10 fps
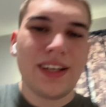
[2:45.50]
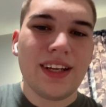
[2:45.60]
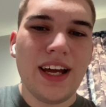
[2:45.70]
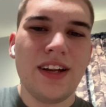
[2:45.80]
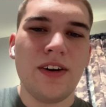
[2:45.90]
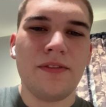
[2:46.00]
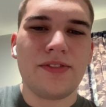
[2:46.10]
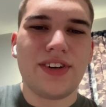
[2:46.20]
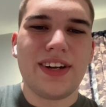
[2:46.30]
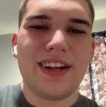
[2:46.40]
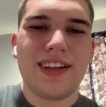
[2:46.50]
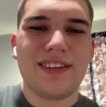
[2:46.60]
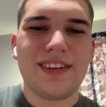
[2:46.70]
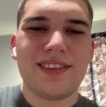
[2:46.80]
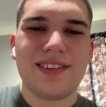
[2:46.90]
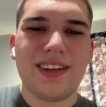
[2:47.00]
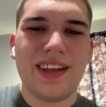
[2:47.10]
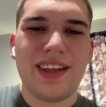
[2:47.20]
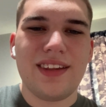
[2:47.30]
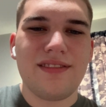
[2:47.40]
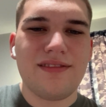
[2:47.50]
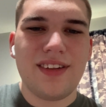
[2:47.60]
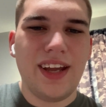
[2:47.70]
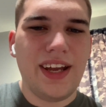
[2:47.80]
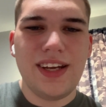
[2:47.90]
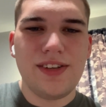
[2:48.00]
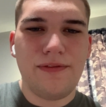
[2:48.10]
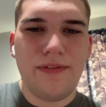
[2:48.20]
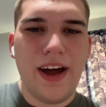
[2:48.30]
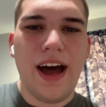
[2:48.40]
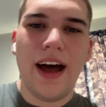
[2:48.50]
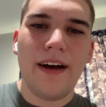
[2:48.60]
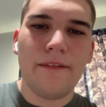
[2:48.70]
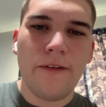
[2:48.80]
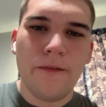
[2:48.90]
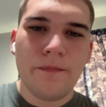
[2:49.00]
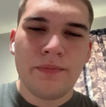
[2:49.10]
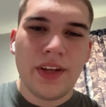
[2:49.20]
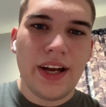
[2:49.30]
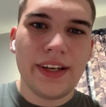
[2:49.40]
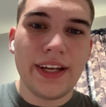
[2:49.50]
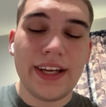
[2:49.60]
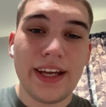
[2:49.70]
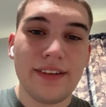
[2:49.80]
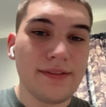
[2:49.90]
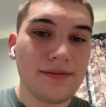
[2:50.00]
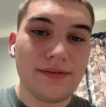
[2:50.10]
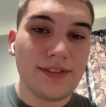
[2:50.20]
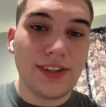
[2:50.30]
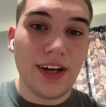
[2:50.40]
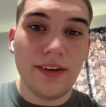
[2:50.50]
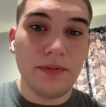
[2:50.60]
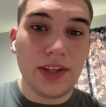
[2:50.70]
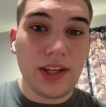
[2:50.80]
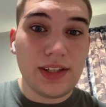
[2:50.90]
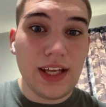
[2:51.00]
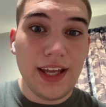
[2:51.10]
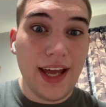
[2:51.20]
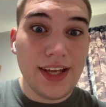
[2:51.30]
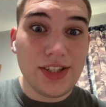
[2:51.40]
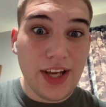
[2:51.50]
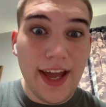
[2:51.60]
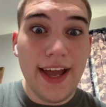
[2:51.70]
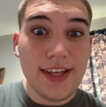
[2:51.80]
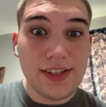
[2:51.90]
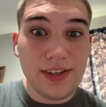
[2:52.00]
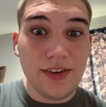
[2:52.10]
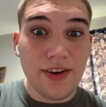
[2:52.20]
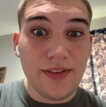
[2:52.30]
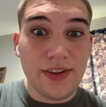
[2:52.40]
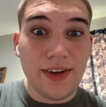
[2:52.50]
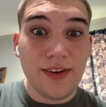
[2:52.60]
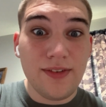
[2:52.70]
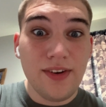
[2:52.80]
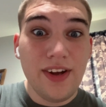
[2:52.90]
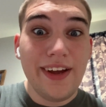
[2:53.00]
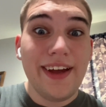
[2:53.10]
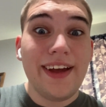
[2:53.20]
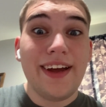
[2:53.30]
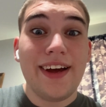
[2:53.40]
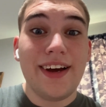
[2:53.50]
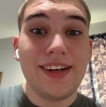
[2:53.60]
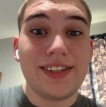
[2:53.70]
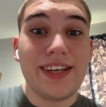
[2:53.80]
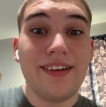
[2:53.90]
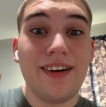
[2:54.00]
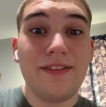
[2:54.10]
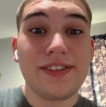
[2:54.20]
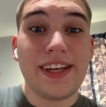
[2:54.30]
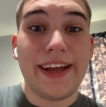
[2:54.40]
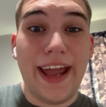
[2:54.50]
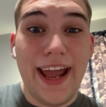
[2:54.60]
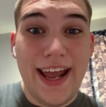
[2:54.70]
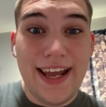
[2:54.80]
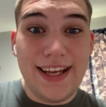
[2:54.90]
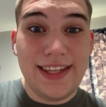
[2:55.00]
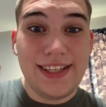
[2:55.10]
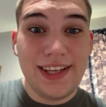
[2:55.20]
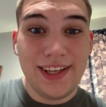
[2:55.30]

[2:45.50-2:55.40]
Got over it at age 5. I didn't get done with the THX logo though until I was like 8.